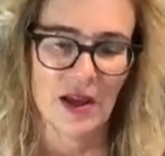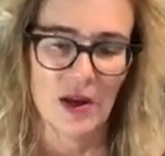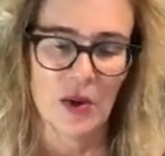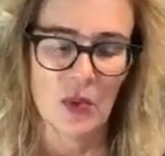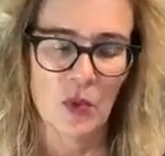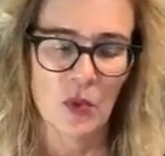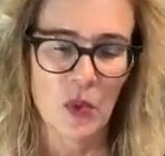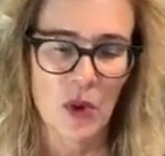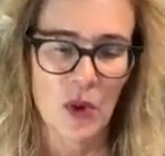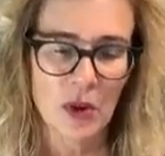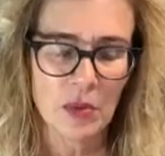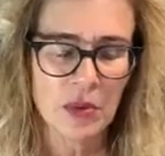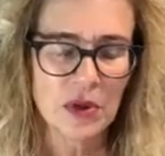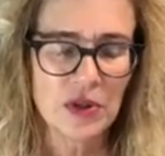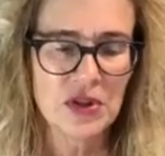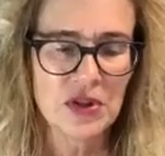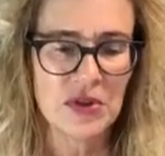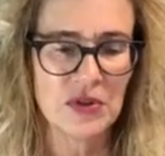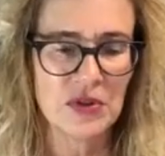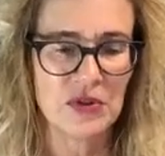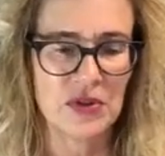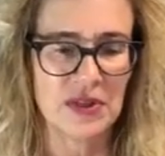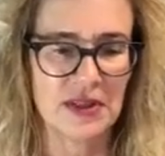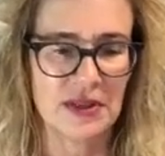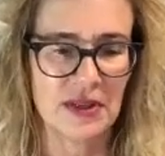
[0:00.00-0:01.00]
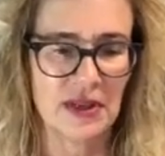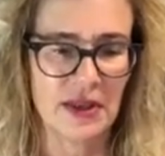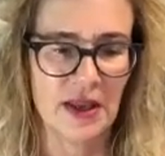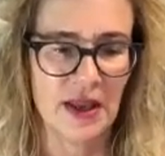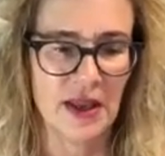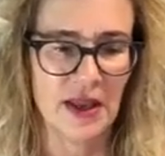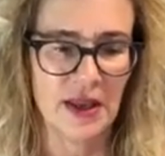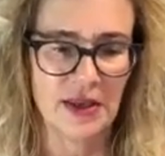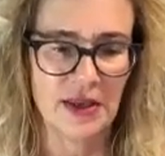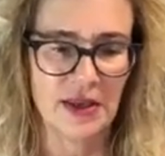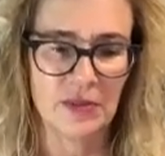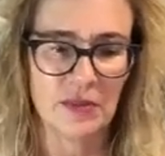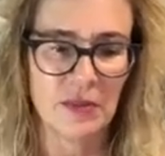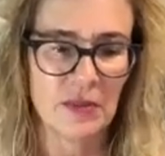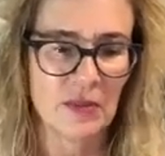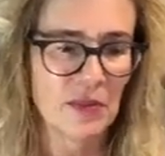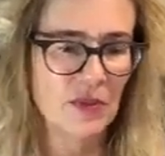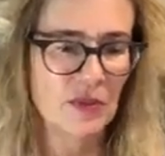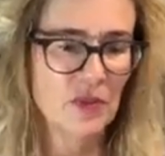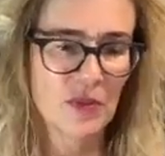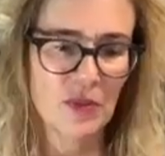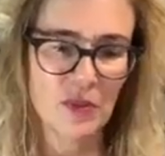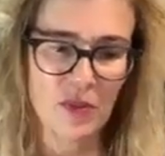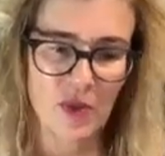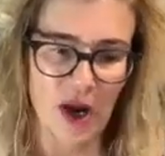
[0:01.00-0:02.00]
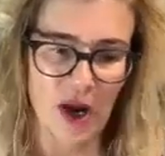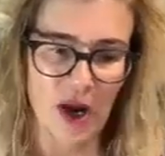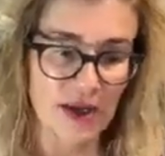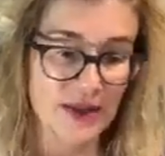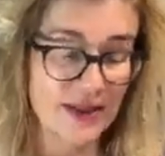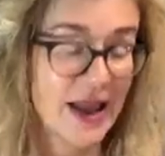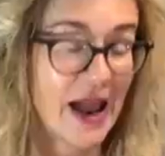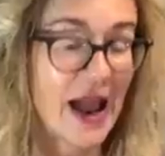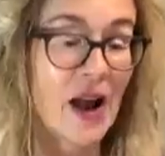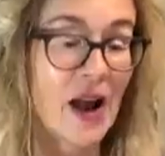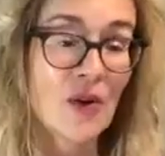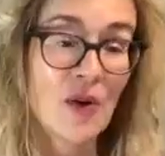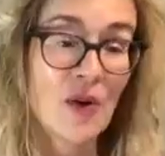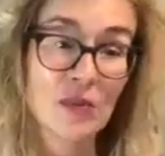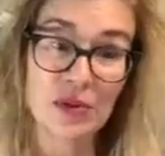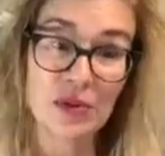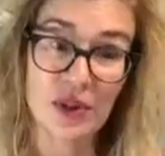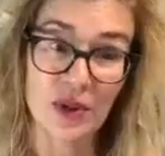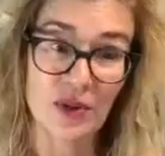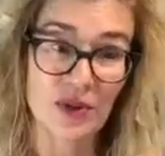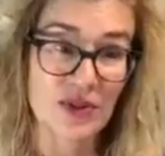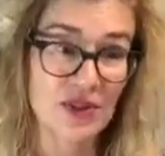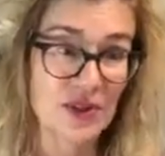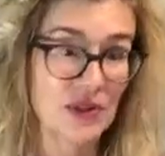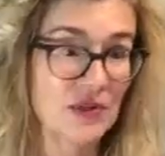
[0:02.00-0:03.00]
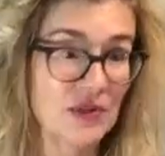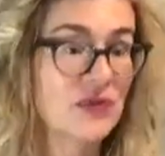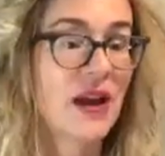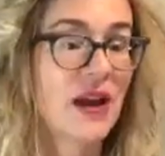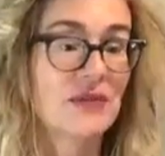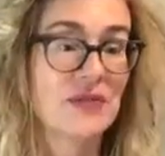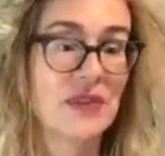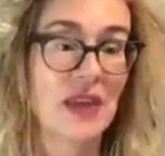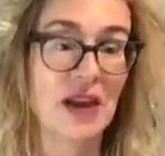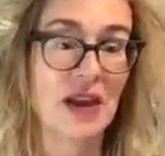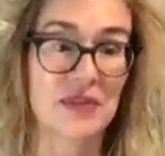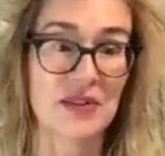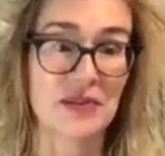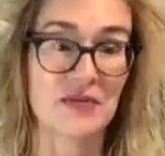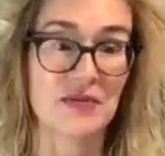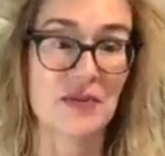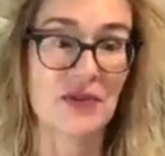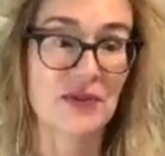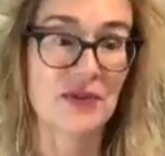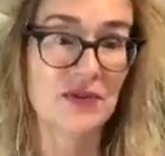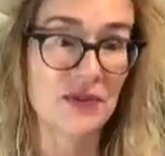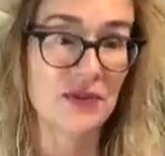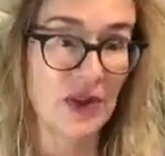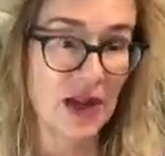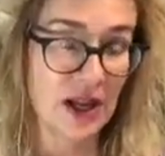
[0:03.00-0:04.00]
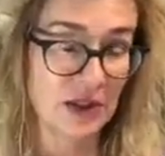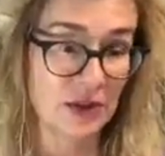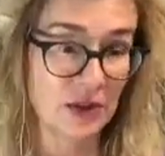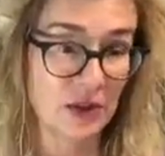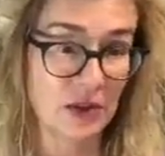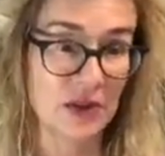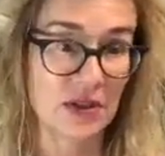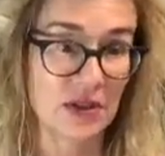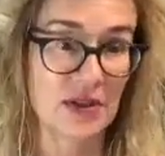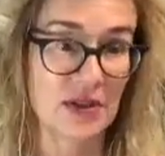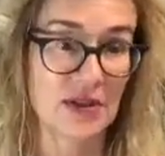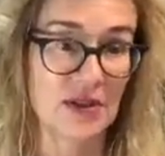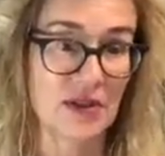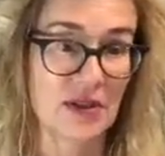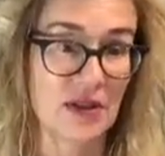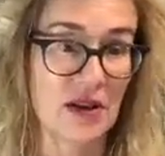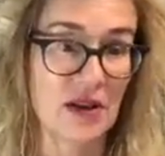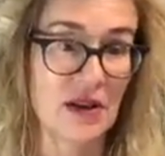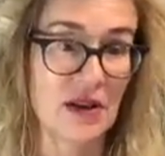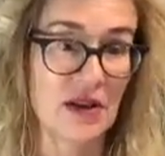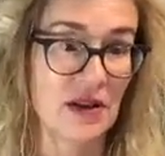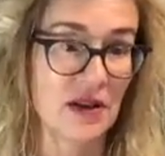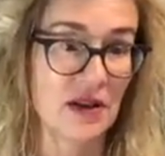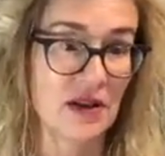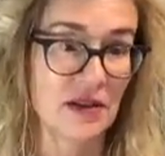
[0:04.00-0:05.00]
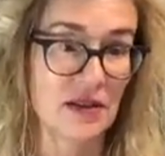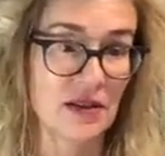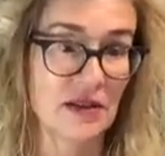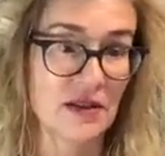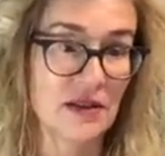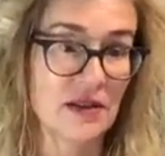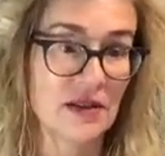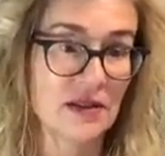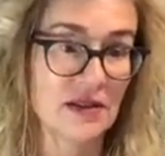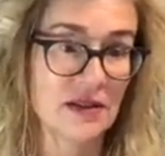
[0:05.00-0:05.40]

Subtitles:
What would you, and now I'm close to 5,000 followers on